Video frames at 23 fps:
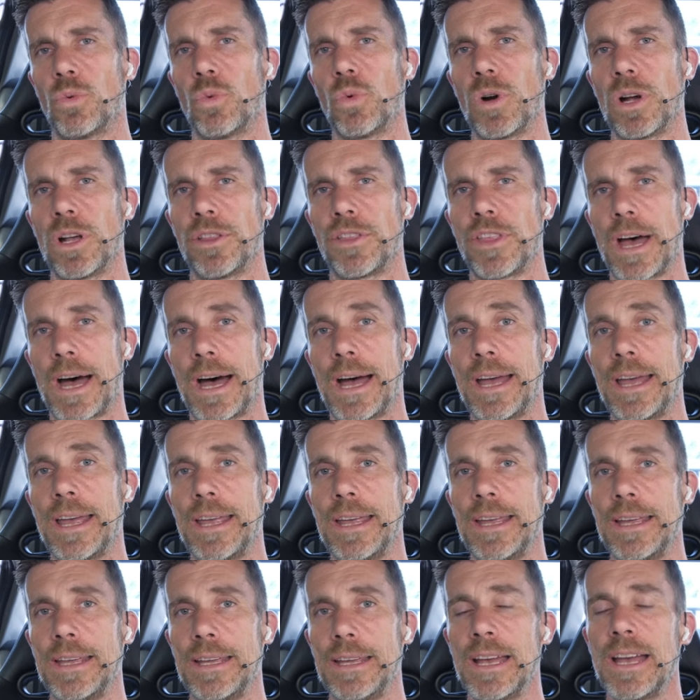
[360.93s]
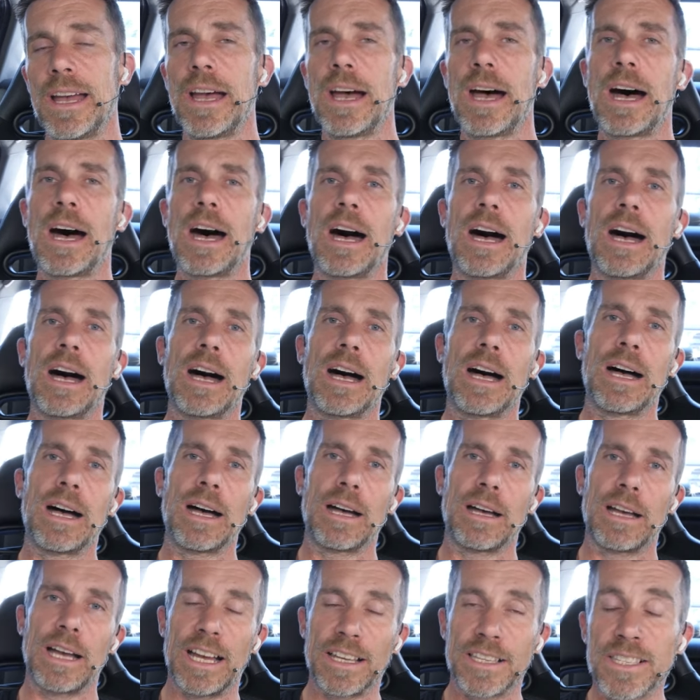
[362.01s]
with a
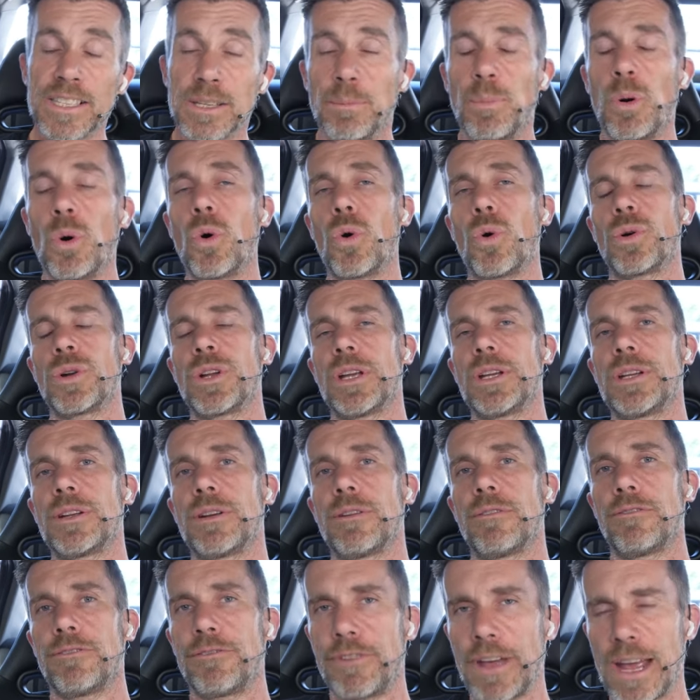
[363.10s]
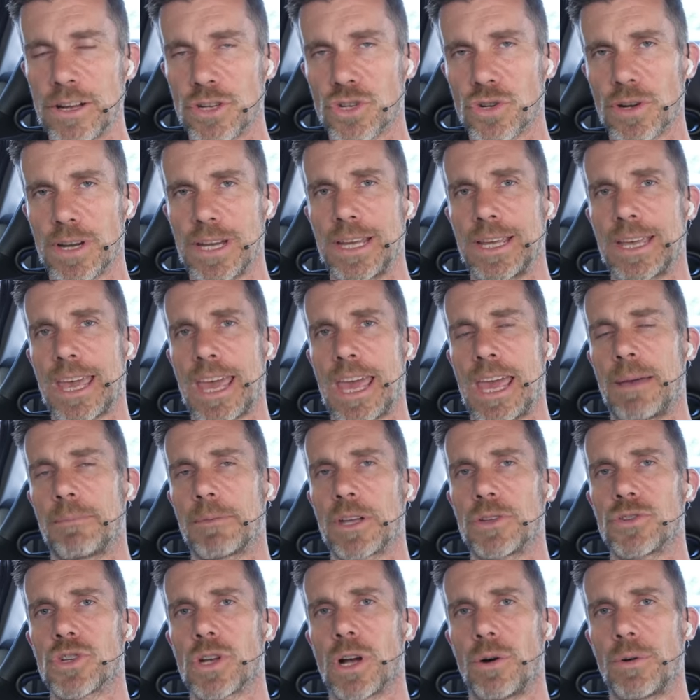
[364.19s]
supported factory cam
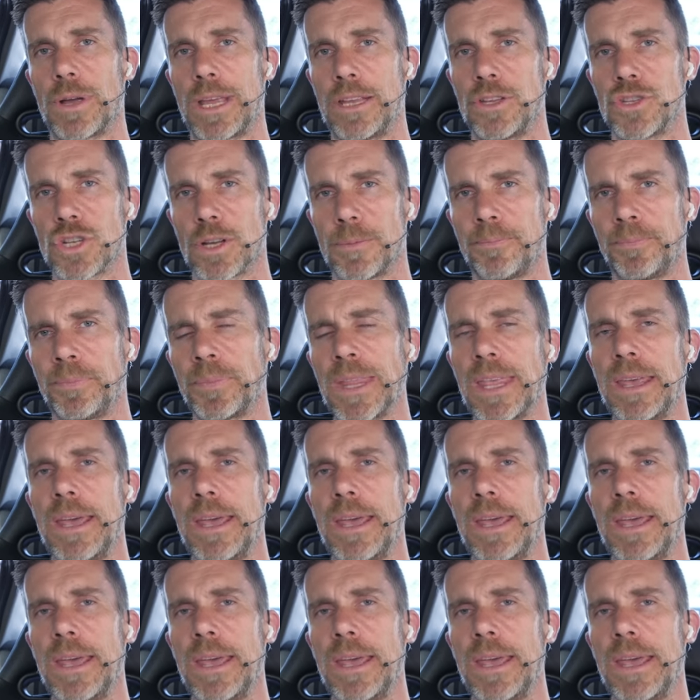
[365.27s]
control engine.